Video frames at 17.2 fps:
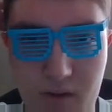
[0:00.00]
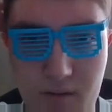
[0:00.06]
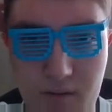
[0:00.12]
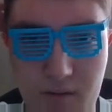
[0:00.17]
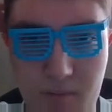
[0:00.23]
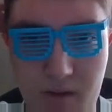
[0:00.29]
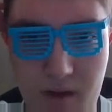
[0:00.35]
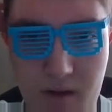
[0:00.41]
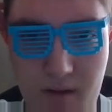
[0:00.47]
with
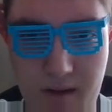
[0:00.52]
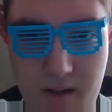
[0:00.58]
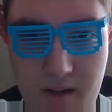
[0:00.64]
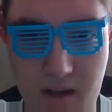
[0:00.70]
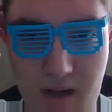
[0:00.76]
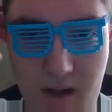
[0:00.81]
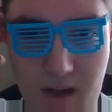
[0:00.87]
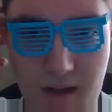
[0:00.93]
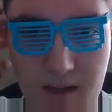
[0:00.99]
Peter as a
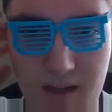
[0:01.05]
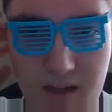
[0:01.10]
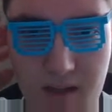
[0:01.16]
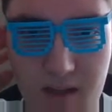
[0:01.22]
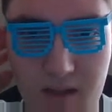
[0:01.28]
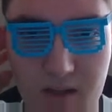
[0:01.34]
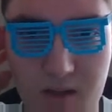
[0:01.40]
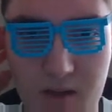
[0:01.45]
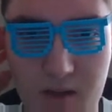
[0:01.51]

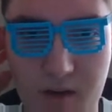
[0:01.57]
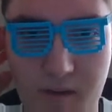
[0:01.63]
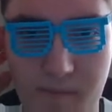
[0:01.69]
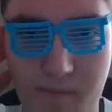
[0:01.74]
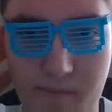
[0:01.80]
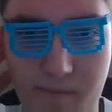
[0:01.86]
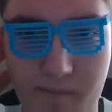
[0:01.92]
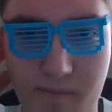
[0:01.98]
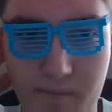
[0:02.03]
hostage,
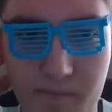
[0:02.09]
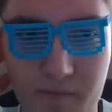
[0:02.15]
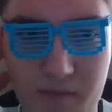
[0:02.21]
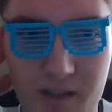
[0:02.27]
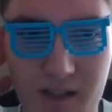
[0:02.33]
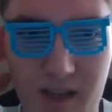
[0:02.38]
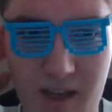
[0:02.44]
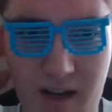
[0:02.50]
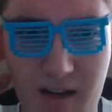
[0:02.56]

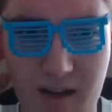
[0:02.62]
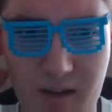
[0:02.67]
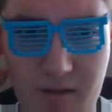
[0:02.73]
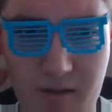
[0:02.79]
Santa then